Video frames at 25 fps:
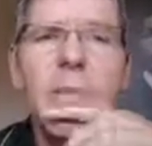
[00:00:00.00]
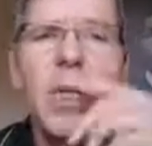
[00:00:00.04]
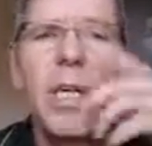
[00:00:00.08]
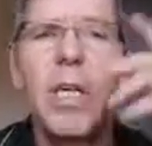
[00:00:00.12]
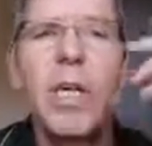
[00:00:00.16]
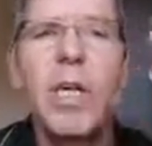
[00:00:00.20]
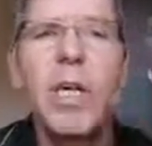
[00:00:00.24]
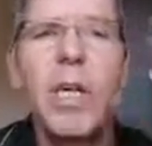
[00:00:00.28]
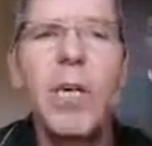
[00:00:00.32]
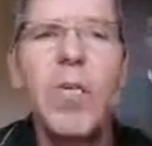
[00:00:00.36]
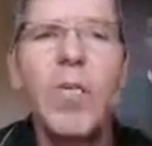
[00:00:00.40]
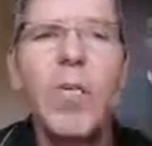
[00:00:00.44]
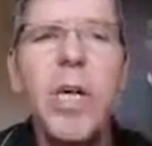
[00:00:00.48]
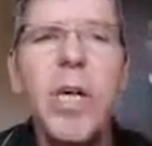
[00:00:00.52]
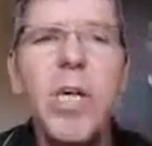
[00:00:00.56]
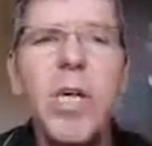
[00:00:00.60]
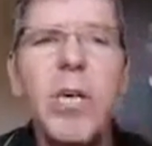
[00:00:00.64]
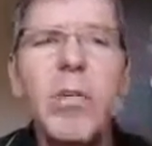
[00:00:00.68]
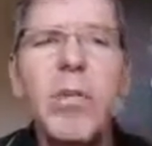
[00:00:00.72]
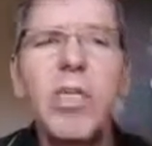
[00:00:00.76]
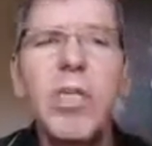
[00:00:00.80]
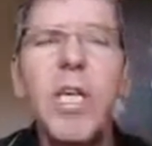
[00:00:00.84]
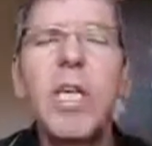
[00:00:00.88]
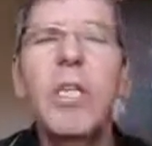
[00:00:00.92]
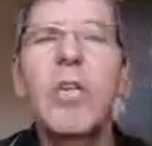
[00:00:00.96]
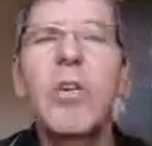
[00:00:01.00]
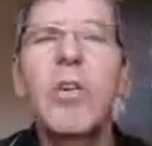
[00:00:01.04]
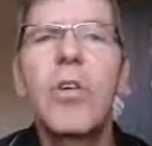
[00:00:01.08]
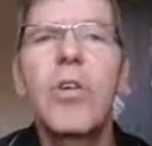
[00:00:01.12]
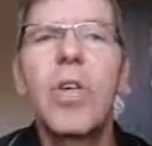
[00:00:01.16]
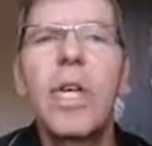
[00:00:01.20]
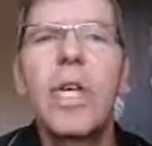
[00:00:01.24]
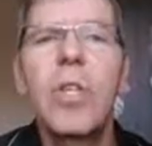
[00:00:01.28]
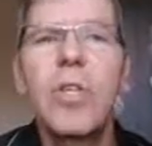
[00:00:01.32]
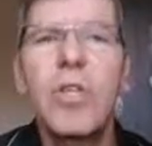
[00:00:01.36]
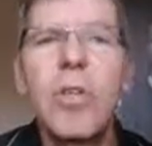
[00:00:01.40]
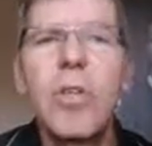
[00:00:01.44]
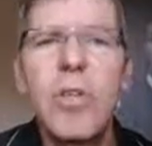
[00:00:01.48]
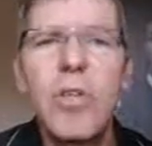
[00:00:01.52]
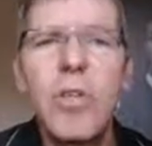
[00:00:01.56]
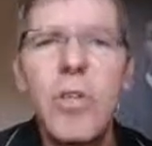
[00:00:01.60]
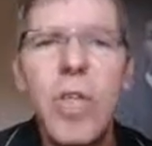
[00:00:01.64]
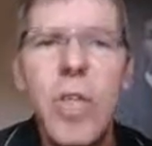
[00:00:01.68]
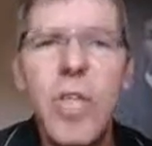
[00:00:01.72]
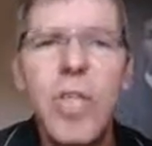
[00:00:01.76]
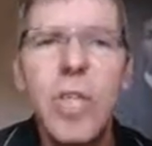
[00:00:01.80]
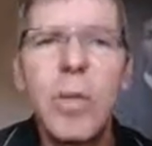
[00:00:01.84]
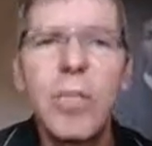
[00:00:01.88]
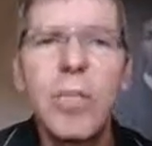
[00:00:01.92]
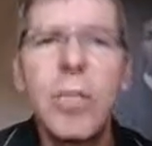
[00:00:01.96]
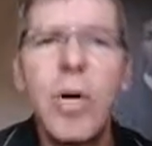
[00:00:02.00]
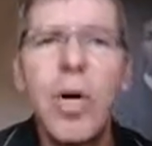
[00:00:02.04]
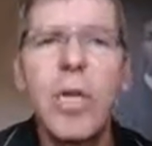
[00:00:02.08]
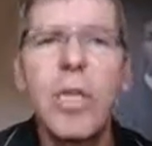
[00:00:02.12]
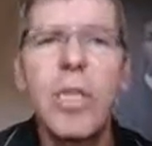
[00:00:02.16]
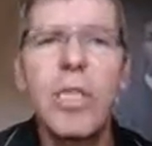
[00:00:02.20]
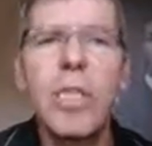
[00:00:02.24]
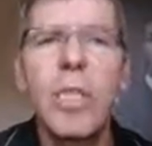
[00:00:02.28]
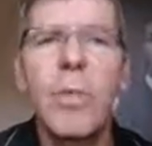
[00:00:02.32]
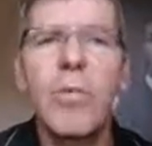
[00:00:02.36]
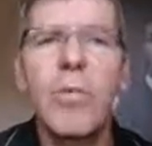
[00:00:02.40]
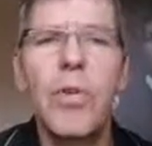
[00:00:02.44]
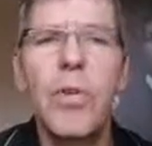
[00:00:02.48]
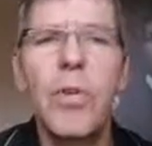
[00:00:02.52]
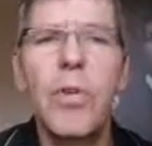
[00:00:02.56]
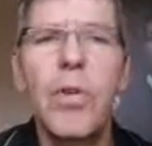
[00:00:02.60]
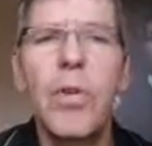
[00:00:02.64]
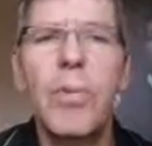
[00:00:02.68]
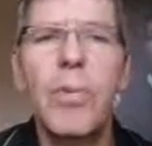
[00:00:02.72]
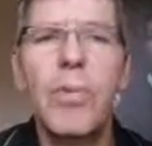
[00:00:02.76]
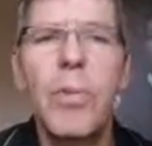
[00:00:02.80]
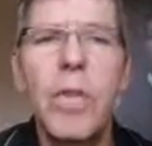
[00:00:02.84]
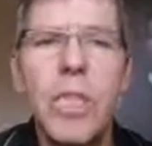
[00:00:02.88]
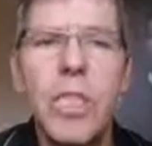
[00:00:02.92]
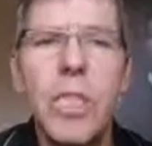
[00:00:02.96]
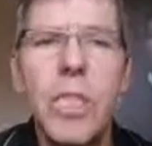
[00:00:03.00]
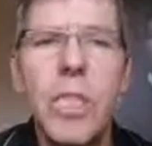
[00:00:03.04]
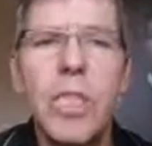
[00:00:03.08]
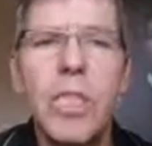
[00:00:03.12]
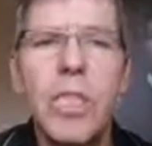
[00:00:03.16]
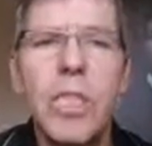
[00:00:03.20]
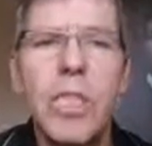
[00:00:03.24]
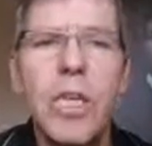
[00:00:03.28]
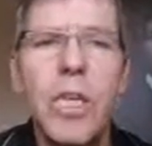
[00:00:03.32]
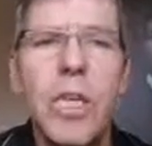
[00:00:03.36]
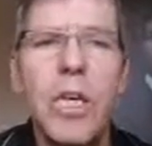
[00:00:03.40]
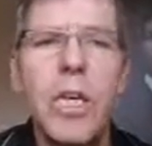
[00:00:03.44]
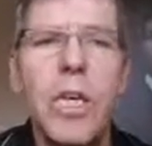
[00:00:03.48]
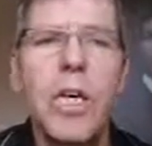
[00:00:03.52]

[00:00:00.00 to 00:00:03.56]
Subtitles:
But whether you seek to create a strategic partnership with another business,